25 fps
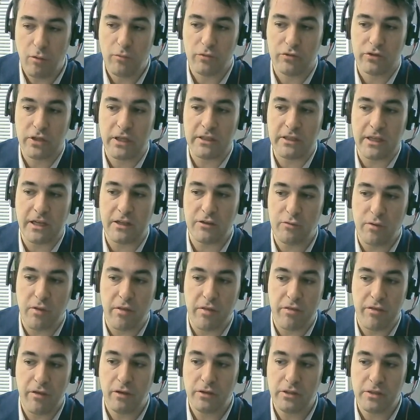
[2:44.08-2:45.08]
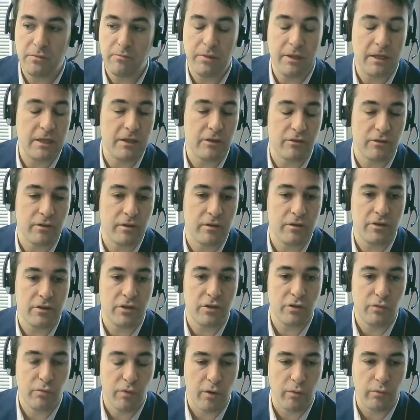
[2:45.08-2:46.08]
almost 830 billion
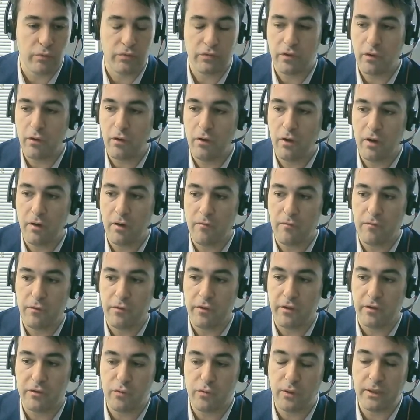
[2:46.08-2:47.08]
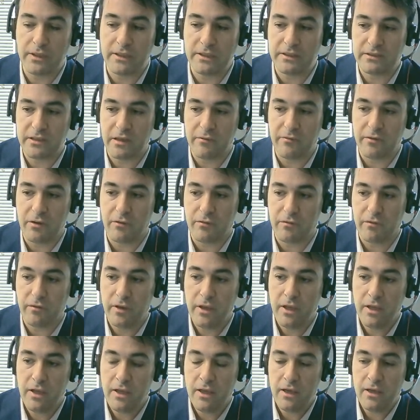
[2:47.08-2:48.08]
euros for the 27 of
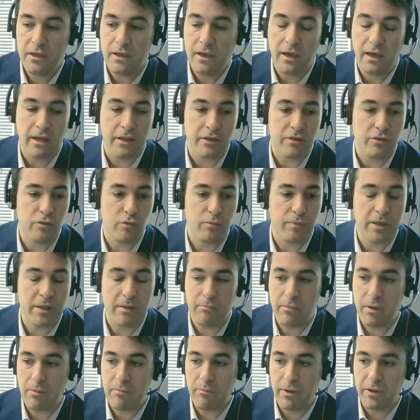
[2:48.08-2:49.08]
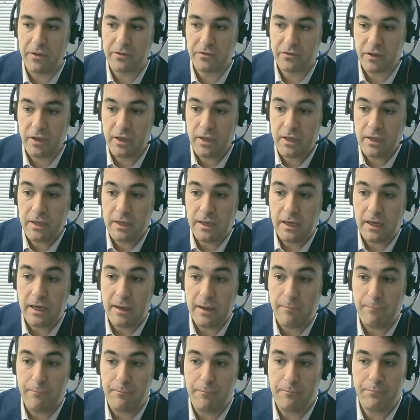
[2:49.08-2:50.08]
European members.
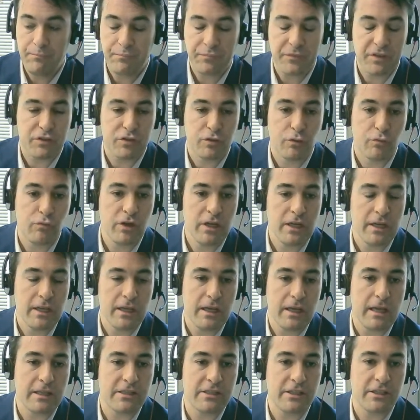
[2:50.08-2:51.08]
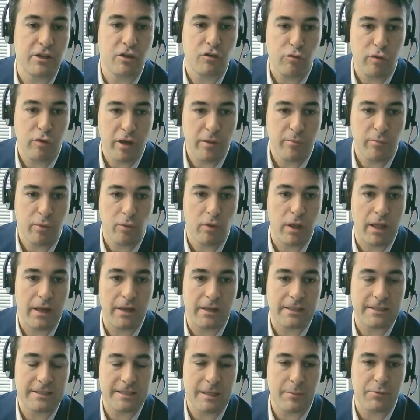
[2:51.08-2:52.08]
So really, it's an incredible
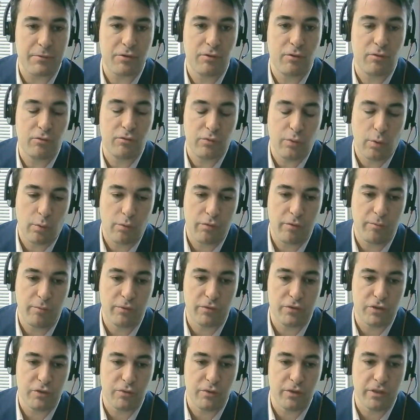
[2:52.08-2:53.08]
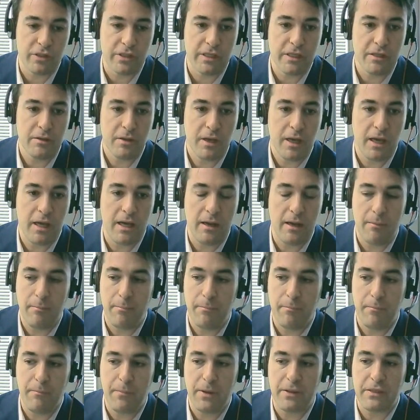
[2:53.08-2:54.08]
and exceptional growth opportunity.
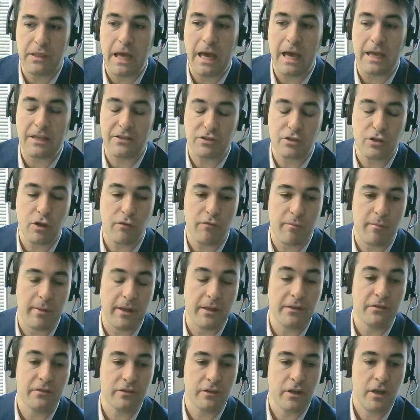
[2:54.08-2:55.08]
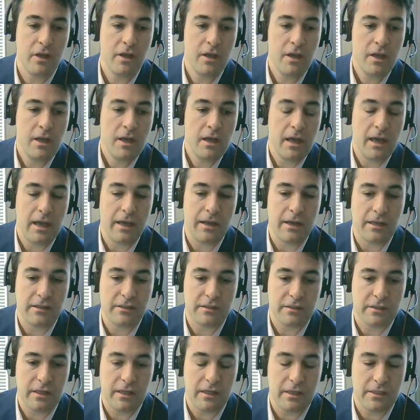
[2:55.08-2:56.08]
But that as governments, and
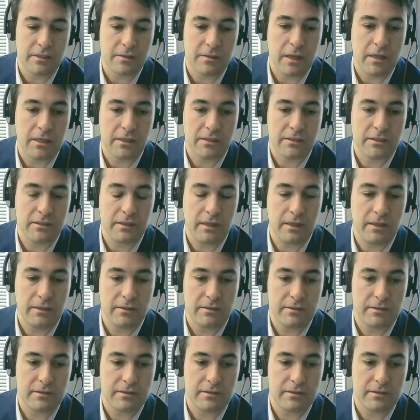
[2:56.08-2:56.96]
as